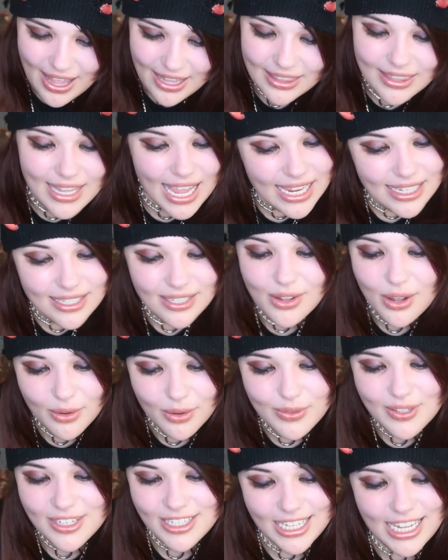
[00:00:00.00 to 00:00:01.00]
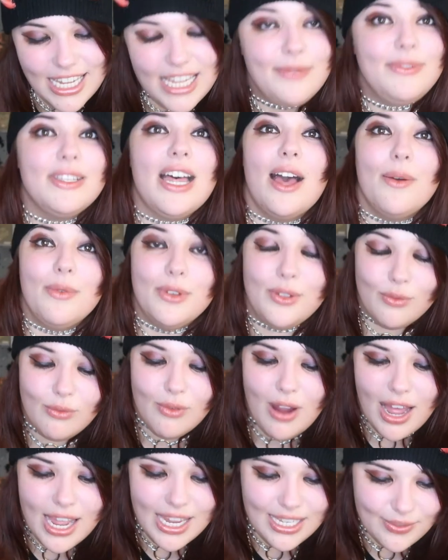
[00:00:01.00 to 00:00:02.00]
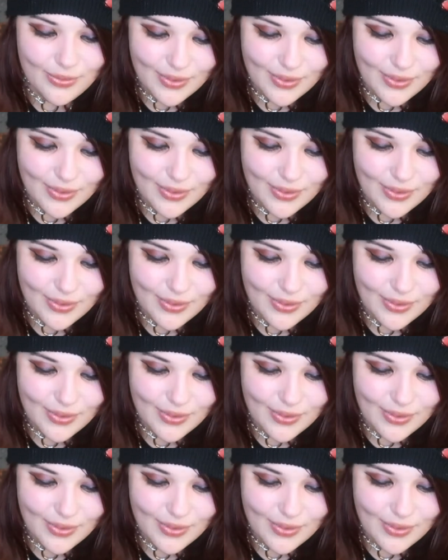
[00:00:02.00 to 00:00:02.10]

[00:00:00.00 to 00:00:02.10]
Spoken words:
Lace cuff sleeves. I was right.